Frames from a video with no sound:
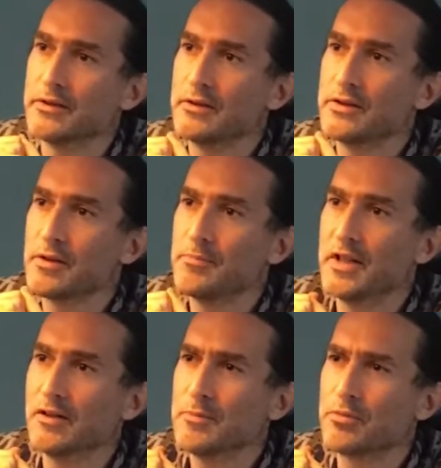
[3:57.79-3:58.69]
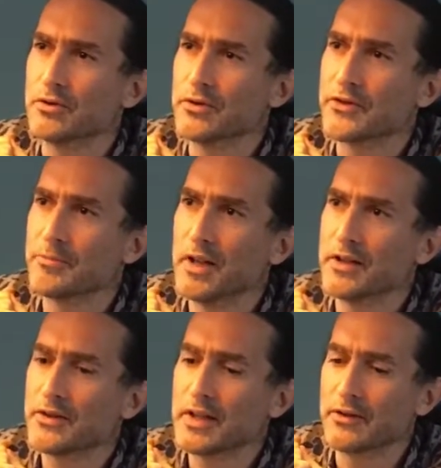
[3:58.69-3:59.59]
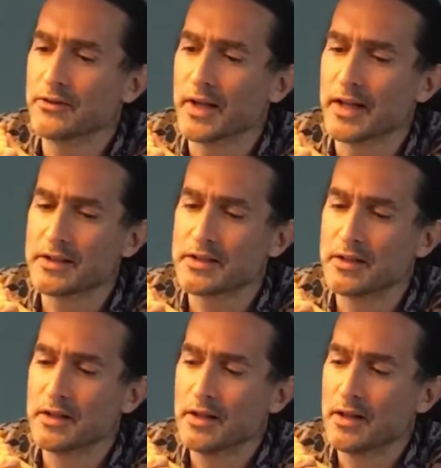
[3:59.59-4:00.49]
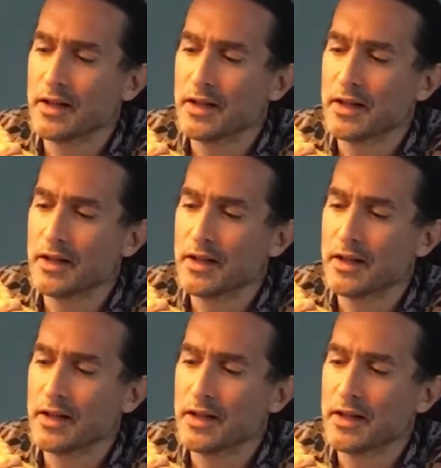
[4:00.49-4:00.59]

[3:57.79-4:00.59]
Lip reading: and some neoliberals might think that